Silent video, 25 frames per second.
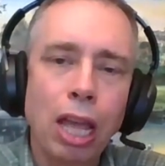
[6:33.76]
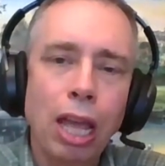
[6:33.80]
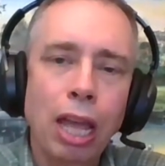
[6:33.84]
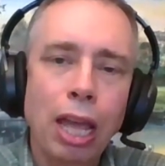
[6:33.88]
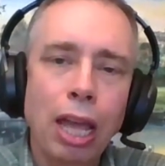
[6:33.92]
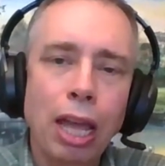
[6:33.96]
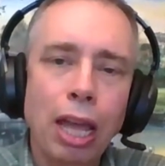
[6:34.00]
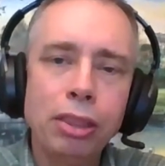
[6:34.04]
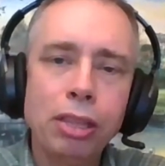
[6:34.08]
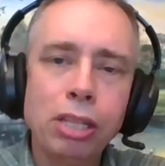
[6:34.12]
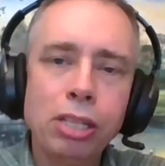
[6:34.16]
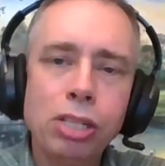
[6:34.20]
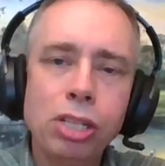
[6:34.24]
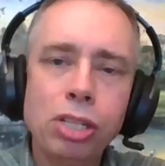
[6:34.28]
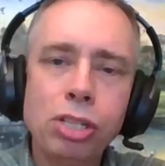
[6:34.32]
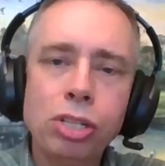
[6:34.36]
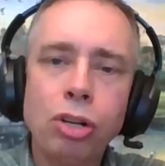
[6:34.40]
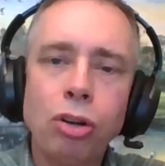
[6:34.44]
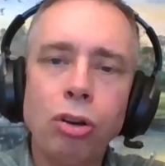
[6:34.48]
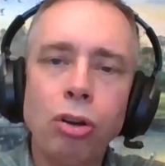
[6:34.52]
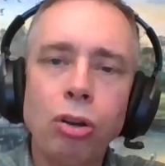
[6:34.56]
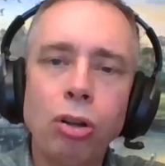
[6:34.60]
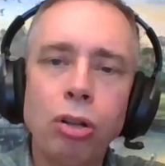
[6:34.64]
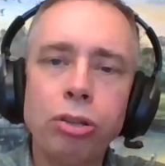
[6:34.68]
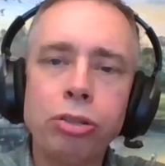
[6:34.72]
and this is
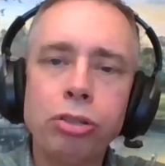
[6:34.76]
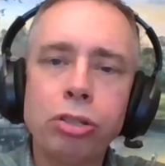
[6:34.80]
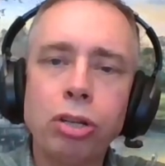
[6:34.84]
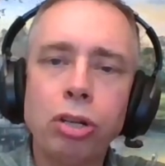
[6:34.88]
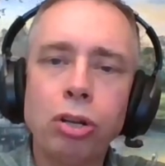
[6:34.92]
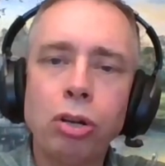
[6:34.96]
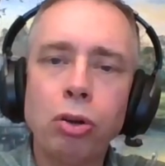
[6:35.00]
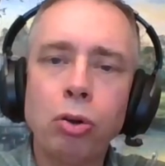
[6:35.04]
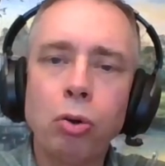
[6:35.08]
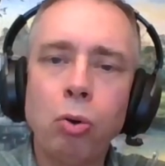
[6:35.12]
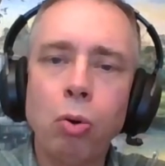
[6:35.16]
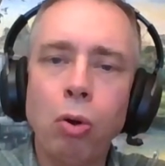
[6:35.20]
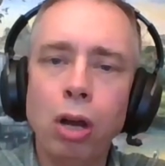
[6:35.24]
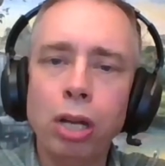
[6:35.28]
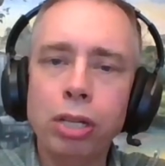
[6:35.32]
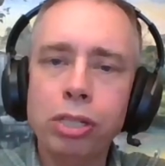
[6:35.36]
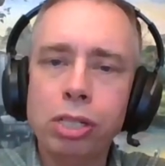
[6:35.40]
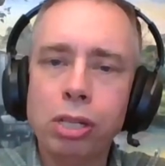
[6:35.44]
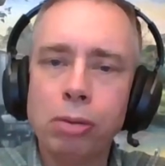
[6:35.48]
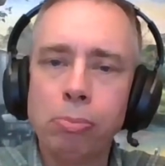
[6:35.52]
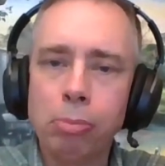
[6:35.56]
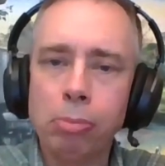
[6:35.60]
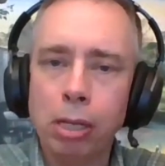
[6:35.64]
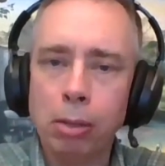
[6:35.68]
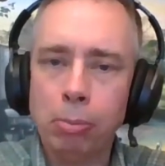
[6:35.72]
called
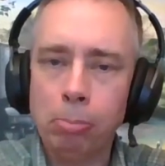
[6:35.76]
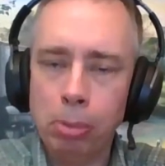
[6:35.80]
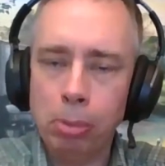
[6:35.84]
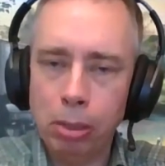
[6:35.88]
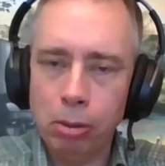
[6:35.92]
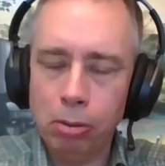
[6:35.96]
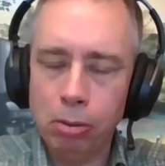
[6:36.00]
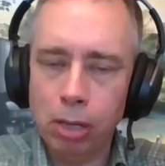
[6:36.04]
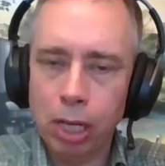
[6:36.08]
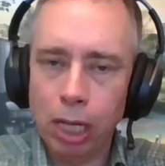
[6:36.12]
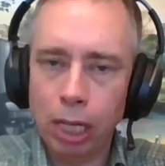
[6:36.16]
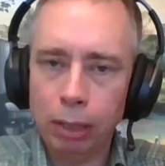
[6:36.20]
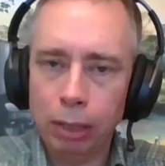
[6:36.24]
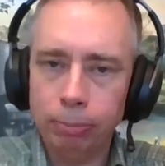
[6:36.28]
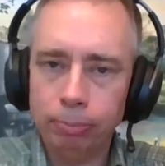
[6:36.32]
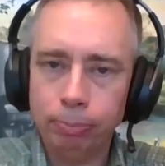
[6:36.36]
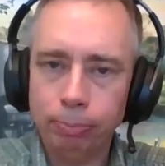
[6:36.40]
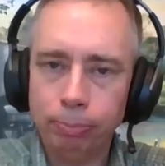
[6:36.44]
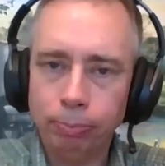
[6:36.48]
quantum computing.